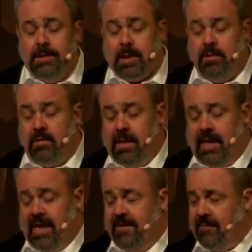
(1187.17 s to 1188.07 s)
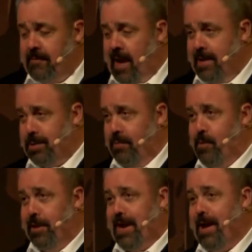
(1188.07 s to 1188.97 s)
So, Eve, I sort
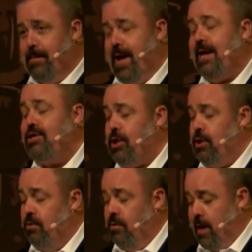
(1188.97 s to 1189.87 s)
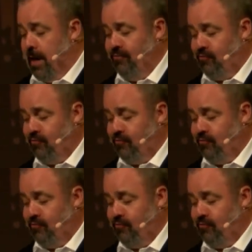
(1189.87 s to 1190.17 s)
of wanted to come back to you